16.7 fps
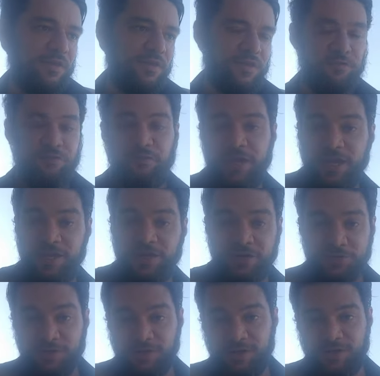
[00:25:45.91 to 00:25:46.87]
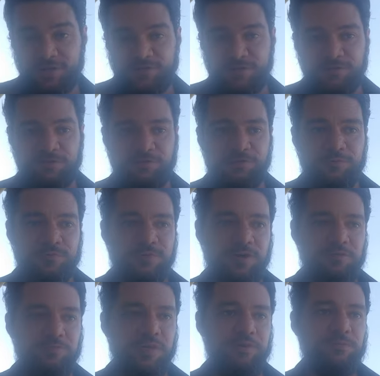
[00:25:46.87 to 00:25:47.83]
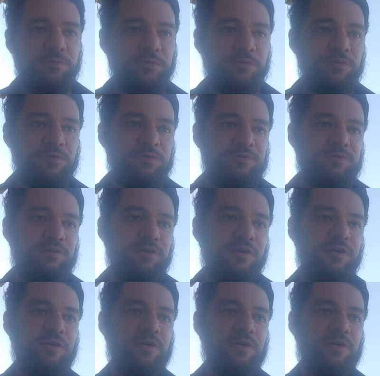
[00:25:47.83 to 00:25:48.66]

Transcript: the vagaries of people's